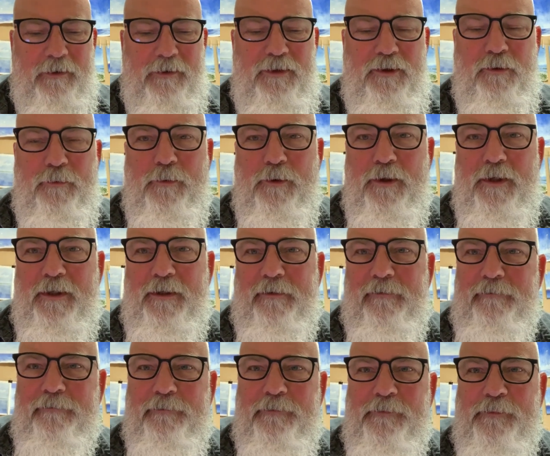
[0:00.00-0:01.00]
still morning
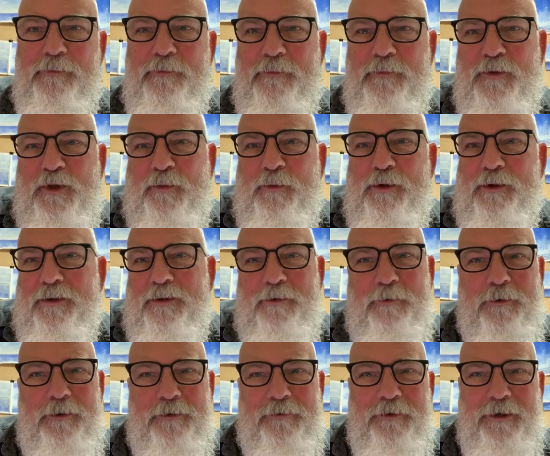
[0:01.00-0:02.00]
somewhere in the
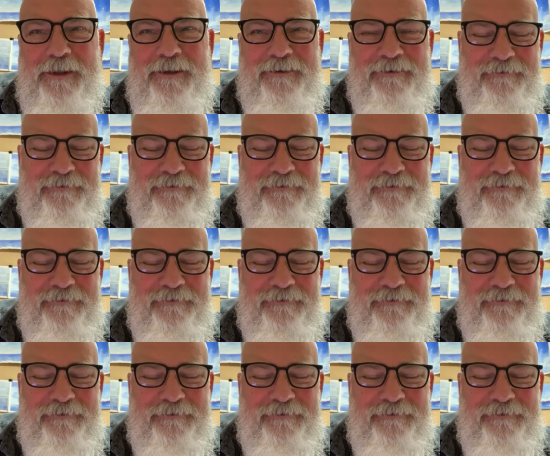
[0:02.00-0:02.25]
world, right?